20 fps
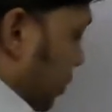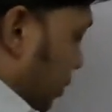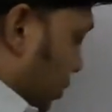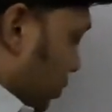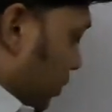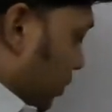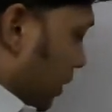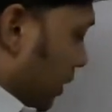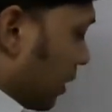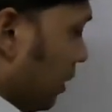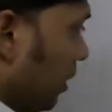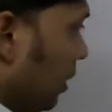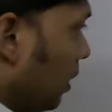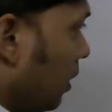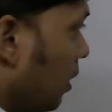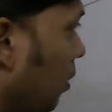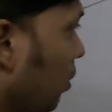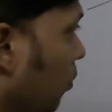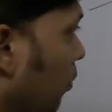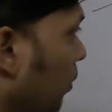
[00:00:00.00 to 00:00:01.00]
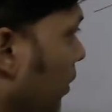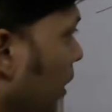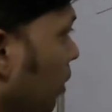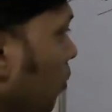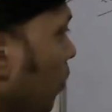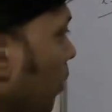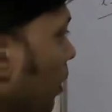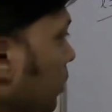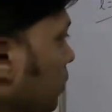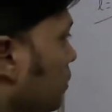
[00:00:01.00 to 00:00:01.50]
today we are
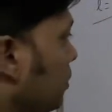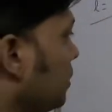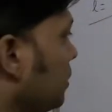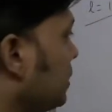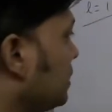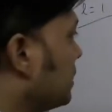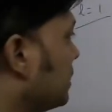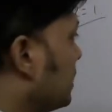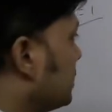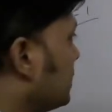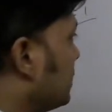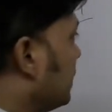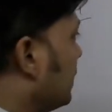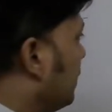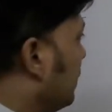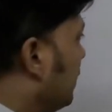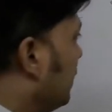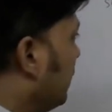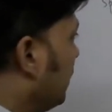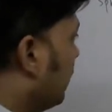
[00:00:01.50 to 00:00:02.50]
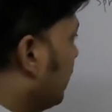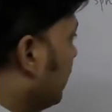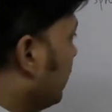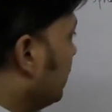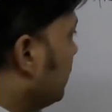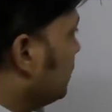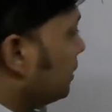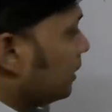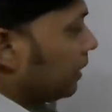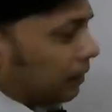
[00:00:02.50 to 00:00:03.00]
going to discuss in little
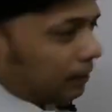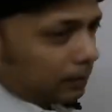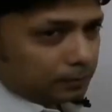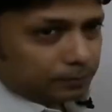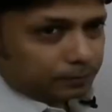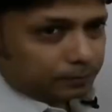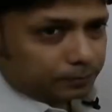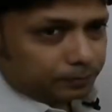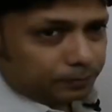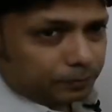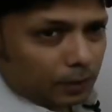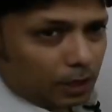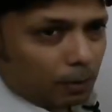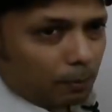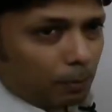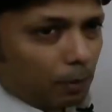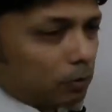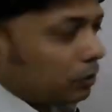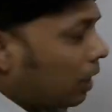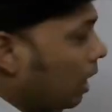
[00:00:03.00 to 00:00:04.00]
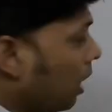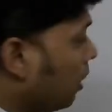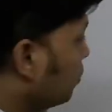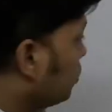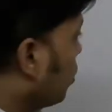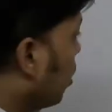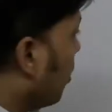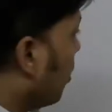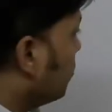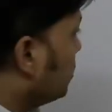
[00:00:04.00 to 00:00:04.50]
detail about how to
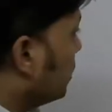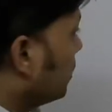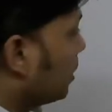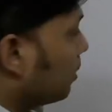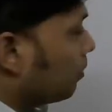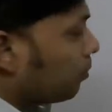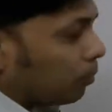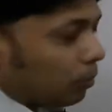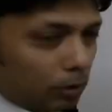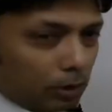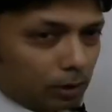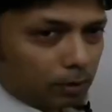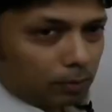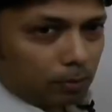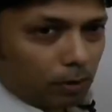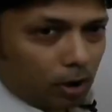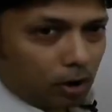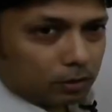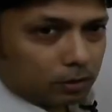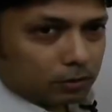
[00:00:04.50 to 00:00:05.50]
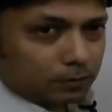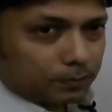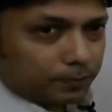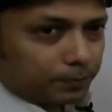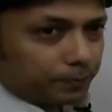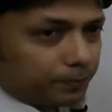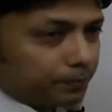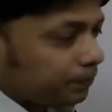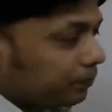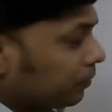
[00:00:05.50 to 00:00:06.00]
obtain a polar plot.
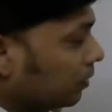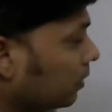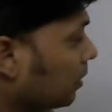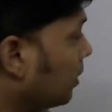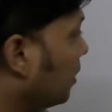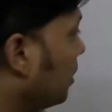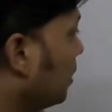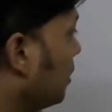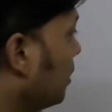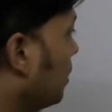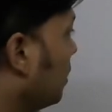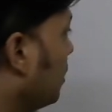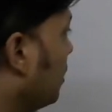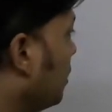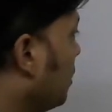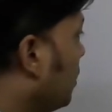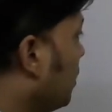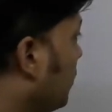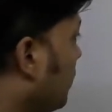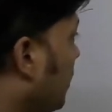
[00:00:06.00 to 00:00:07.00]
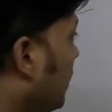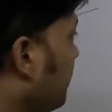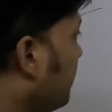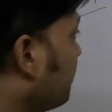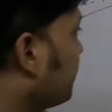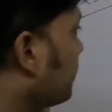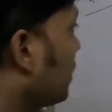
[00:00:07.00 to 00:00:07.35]
Okay,